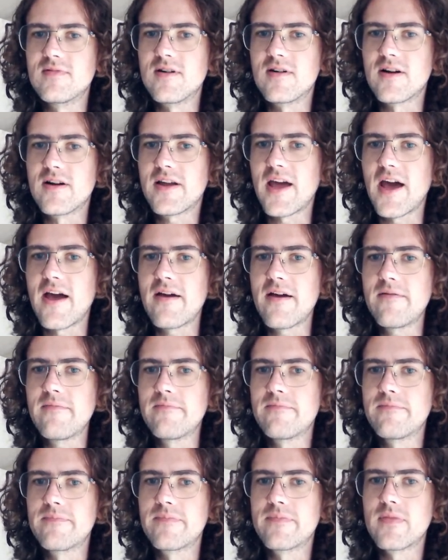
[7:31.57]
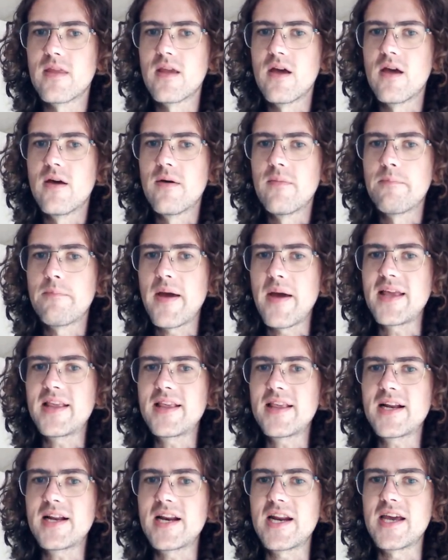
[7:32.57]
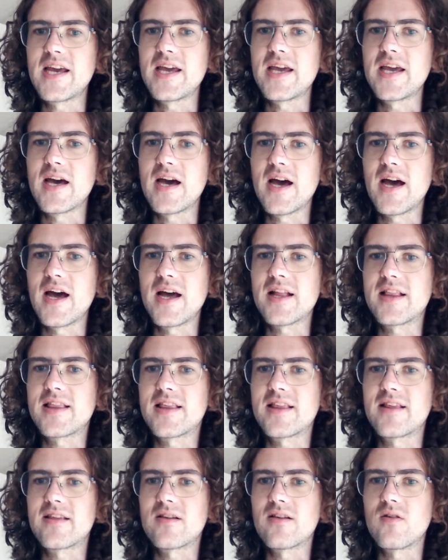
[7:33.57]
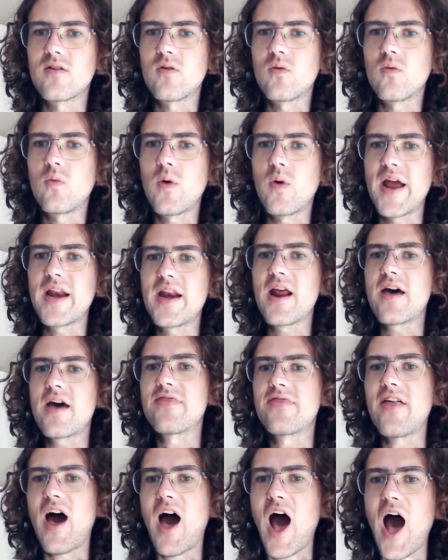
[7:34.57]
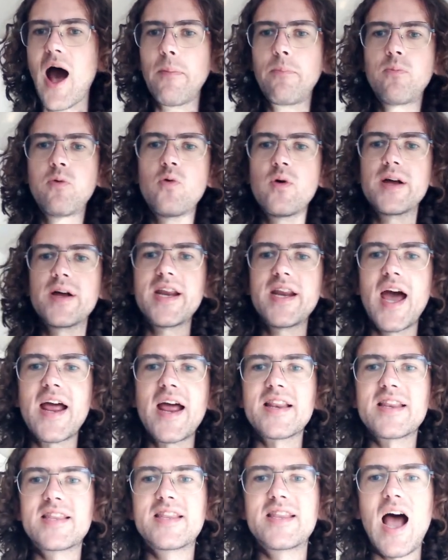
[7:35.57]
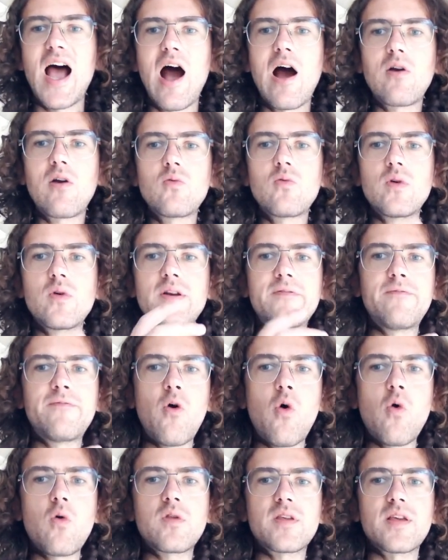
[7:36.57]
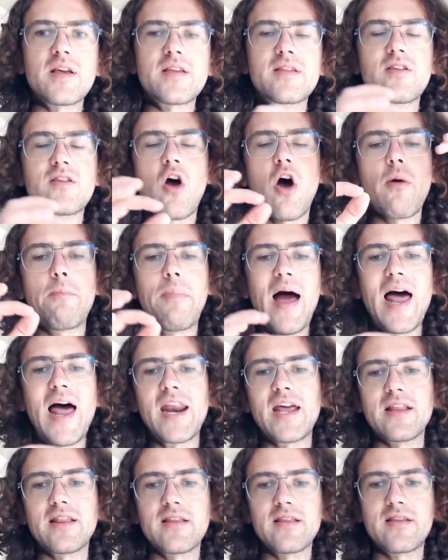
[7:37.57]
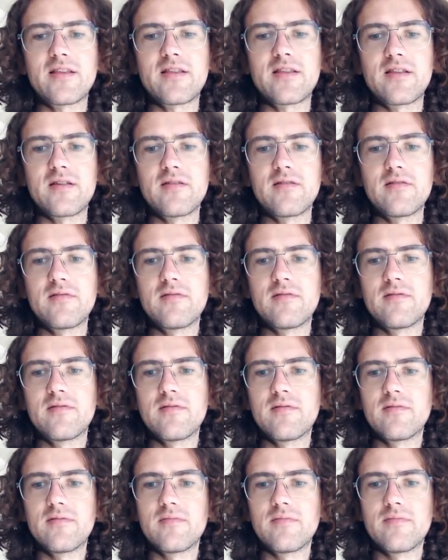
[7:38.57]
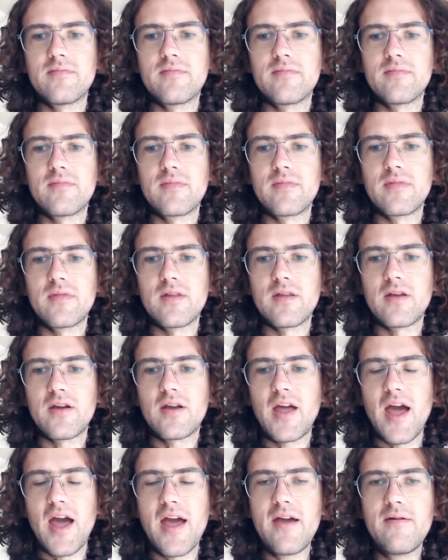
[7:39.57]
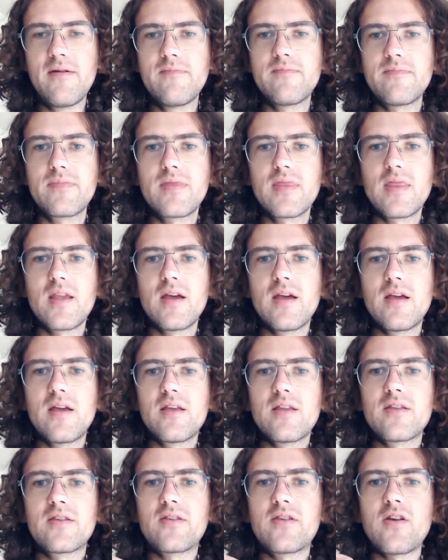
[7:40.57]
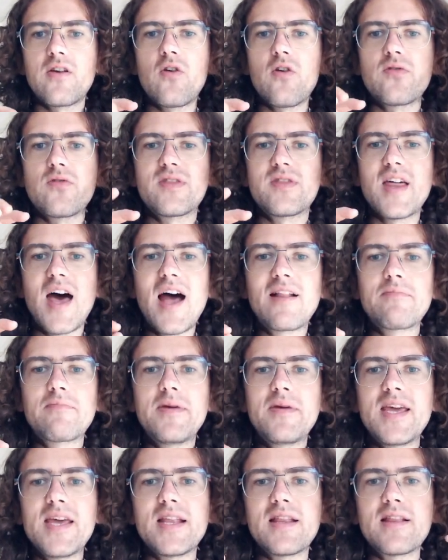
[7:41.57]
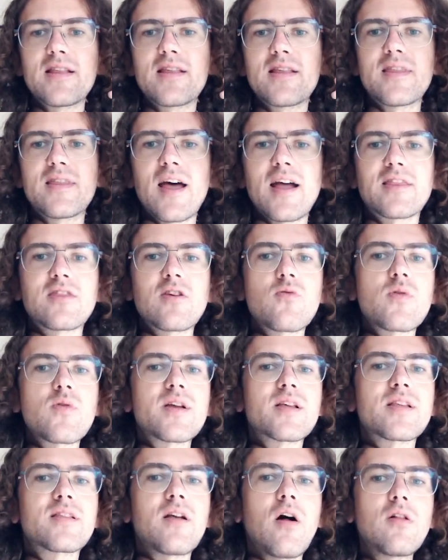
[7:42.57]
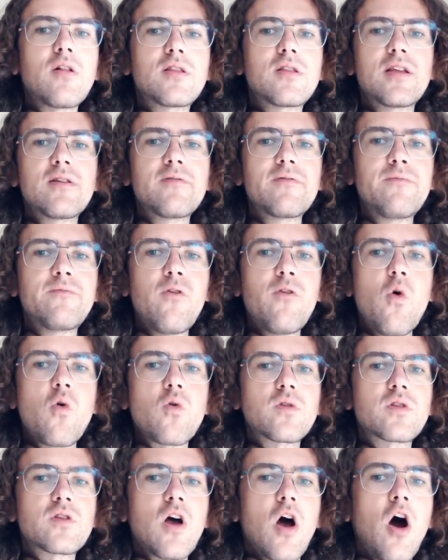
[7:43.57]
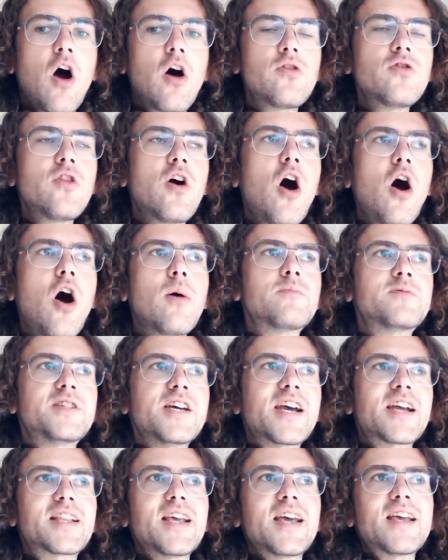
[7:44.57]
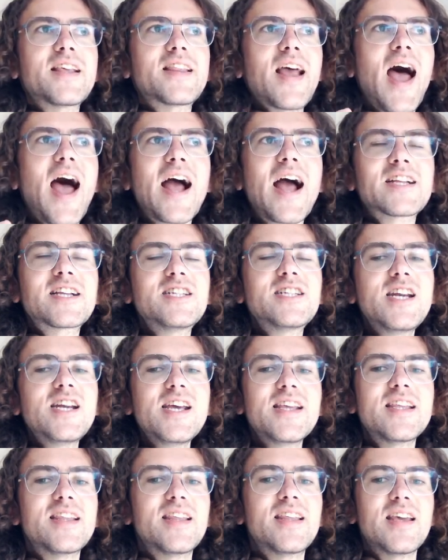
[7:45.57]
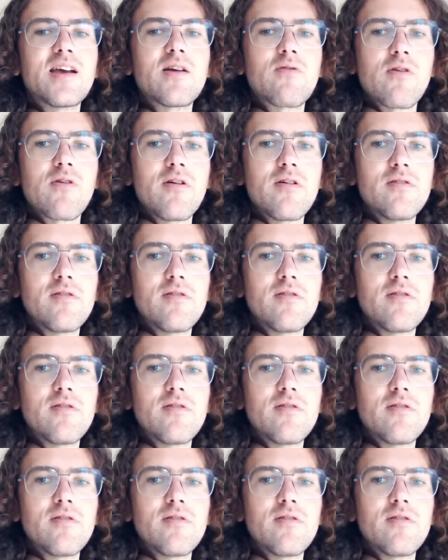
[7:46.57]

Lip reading: Okay? Basically, it's when the upward and downward forces are balanced. Okay? So that means that the resultant force on the object is actually 0.